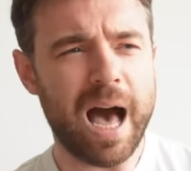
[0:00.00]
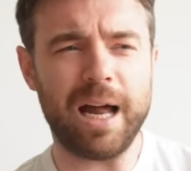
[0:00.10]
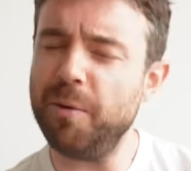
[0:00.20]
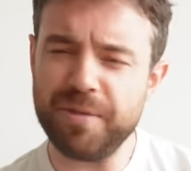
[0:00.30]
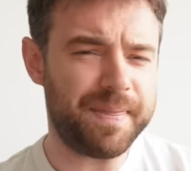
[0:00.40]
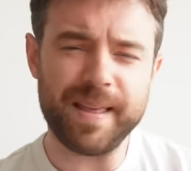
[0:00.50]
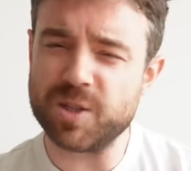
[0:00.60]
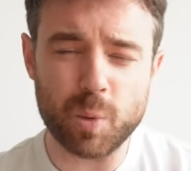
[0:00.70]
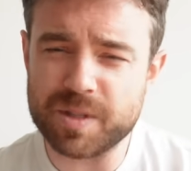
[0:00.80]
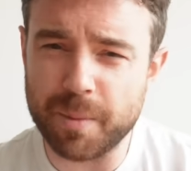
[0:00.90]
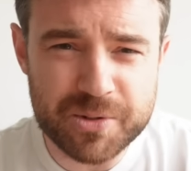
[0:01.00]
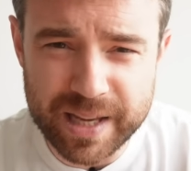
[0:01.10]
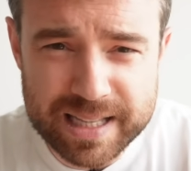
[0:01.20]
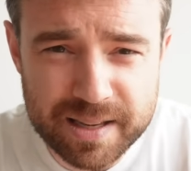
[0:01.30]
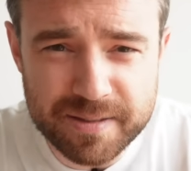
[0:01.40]
I don't think that's always the most
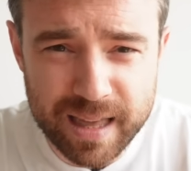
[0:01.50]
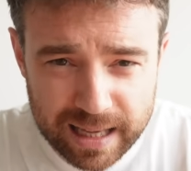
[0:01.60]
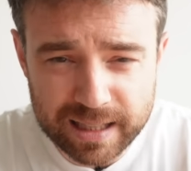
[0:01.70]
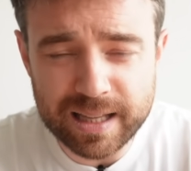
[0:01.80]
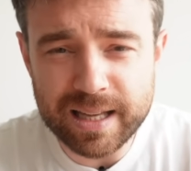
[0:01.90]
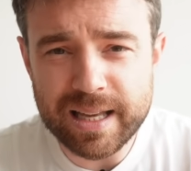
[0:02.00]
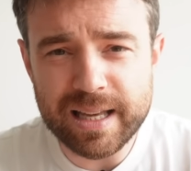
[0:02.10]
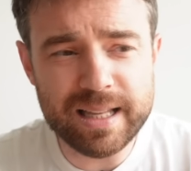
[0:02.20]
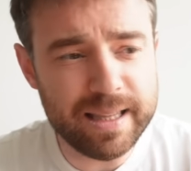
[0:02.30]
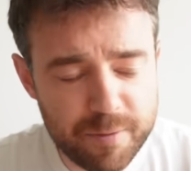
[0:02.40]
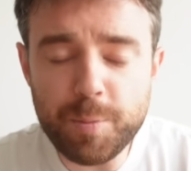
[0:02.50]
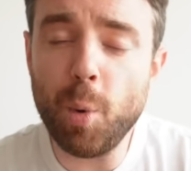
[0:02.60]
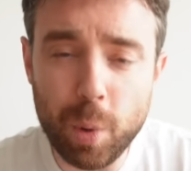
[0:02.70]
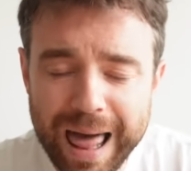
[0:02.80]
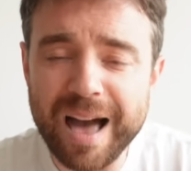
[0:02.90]
negative thing. Liverpool will